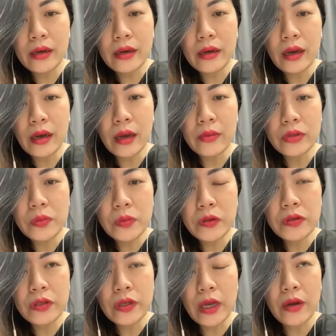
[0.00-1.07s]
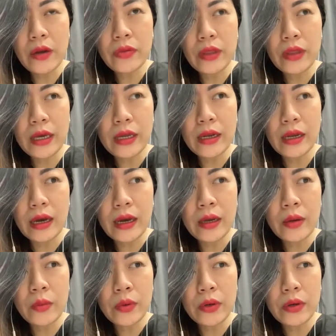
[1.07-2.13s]
I was most scared that I
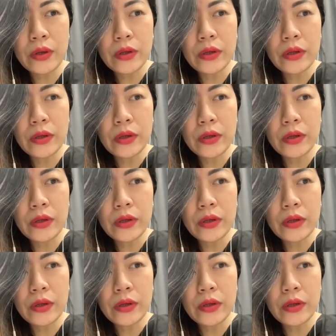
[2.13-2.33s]
would